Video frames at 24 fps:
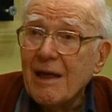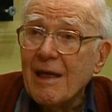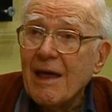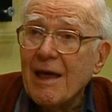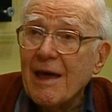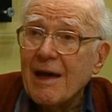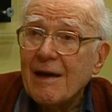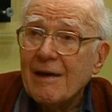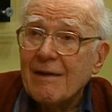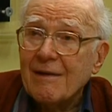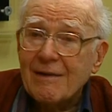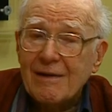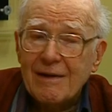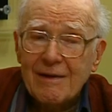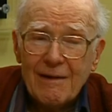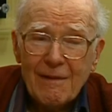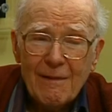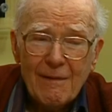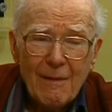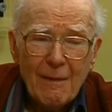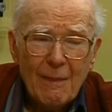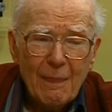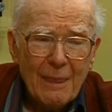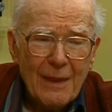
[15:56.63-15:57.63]
And uh,
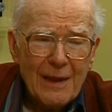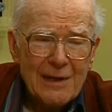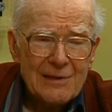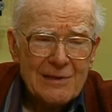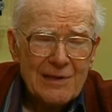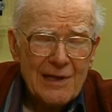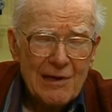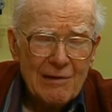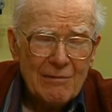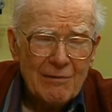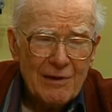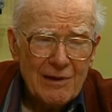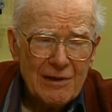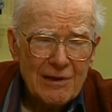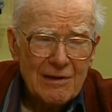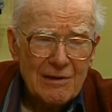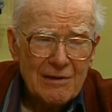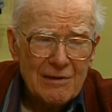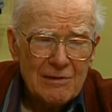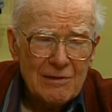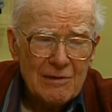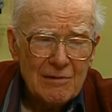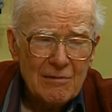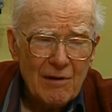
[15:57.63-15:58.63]
they say, well, they
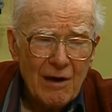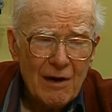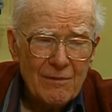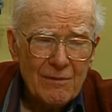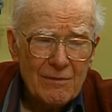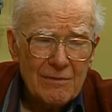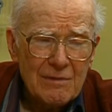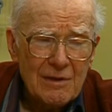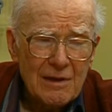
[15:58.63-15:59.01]
can do awful